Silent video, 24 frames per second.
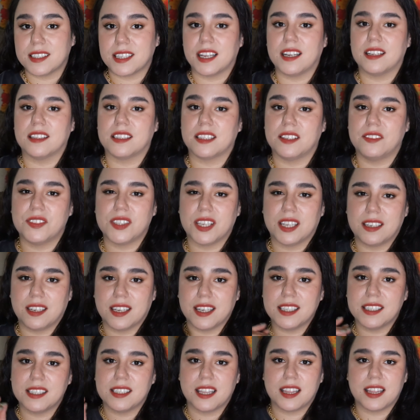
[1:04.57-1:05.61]
and it leaves a
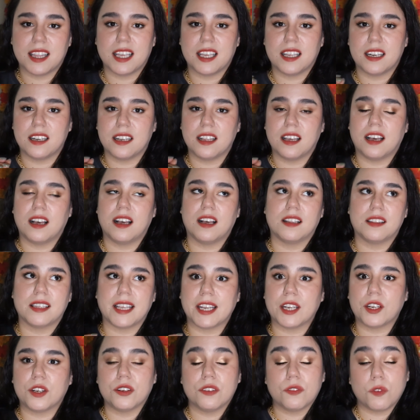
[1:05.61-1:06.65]
nice thin
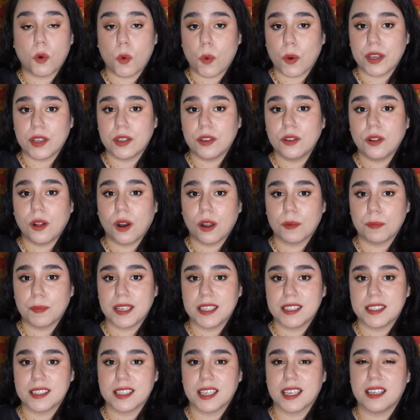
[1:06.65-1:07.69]
layer of oil on my
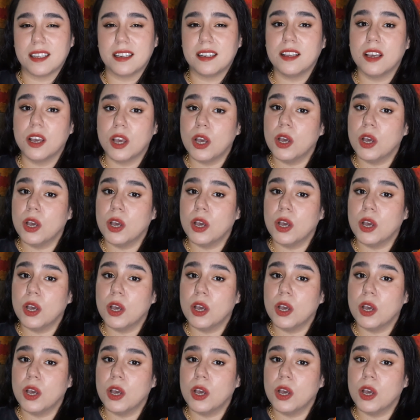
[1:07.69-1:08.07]
skin,